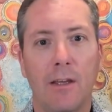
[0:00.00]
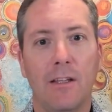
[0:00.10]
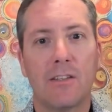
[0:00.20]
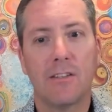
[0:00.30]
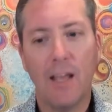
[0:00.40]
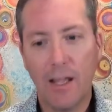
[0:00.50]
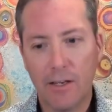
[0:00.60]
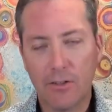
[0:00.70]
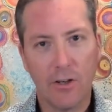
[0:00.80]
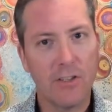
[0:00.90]
Instead,
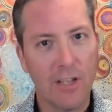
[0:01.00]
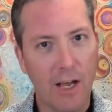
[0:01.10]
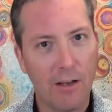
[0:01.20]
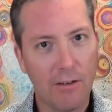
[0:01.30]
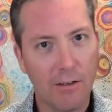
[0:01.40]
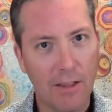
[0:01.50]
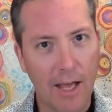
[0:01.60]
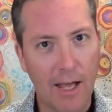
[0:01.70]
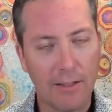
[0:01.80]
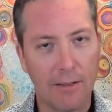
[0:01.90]
it turns out
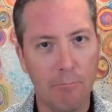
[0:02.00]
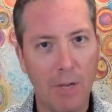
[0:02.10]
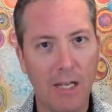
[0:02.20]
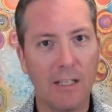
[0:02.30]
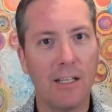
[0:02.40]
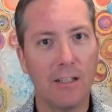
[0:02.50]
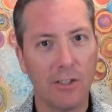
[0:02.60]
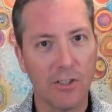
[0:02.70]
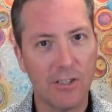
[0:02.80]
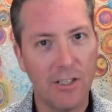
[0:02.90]
that the main
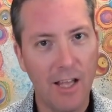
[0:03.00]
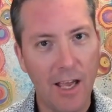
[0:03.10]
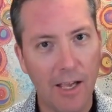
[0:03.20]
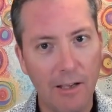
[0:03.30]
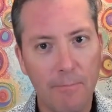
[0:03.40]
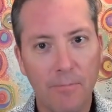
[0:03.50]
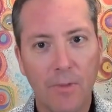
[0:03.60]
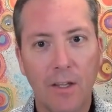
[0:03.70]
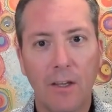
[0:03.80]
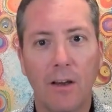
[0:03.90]
killers today
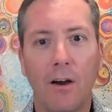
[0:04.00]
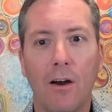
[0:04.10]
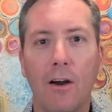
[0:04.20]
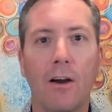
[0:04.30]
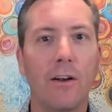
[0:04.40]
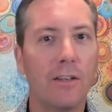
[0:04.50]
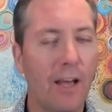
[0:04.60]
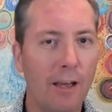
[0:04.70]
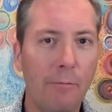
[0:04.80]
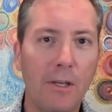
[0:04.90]
are
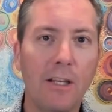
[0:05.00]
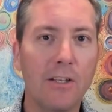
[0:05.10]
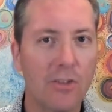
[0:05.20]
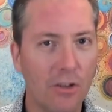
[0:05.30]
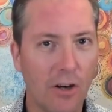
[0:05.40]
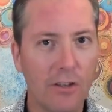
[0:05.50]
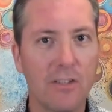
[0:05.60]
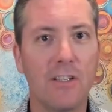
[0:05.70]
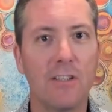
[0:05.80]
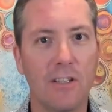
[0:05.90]
diabetes and heart
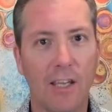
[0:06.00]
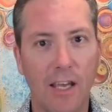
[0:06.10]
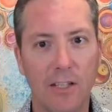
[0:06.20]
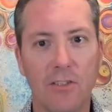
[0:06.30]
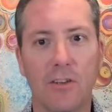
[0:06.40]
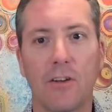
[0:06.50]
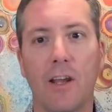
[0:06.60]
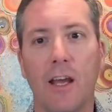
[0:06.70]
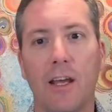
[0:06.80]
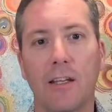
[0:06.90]
disease and cancer
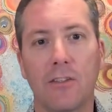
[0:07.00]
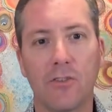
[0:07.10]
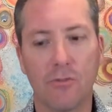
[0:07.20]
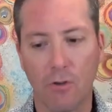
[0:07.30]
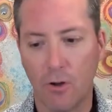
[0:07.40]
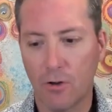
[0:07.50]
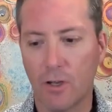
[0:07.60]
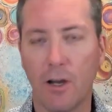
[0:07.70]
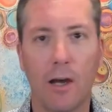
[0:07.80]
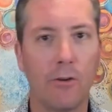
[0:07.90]
and stroke
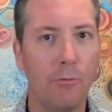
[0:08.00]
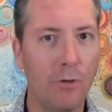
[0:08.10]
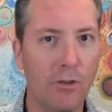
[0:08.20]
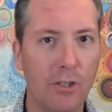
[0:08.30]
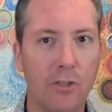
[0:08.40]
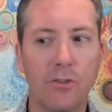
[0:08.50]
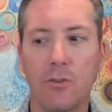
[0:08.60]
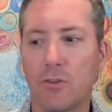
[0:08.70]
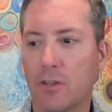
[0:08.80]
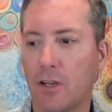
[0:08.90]
and autoimmune
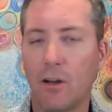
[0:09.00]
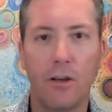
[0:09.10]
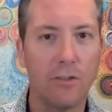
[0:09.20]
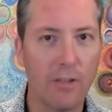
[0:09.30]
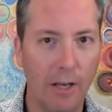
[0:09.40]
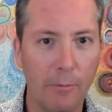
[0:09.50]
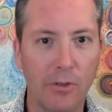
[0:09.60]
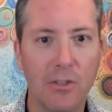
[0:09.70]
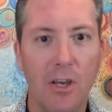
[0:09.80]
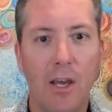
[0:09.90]
issues and Alzheimer's.